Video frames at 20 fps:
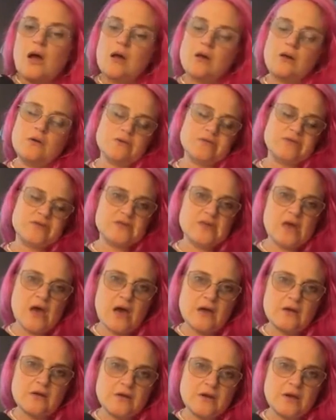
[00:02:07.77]
I know it's
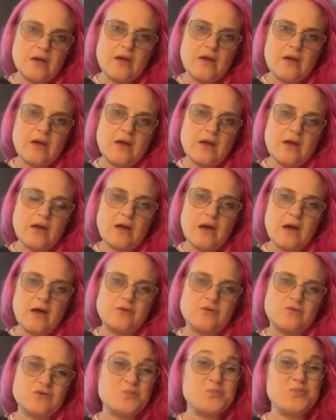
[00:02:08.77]
Saturday. I
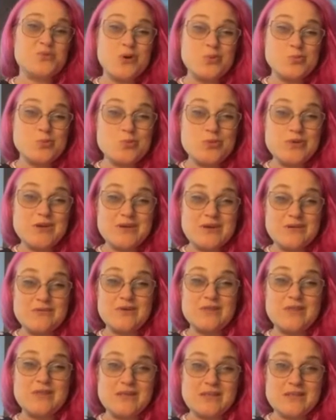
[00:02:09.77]
know it's probably
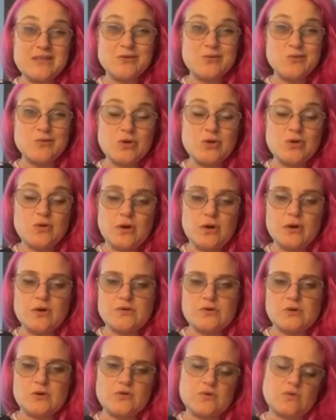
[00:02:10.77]
even like dinner where you guys are.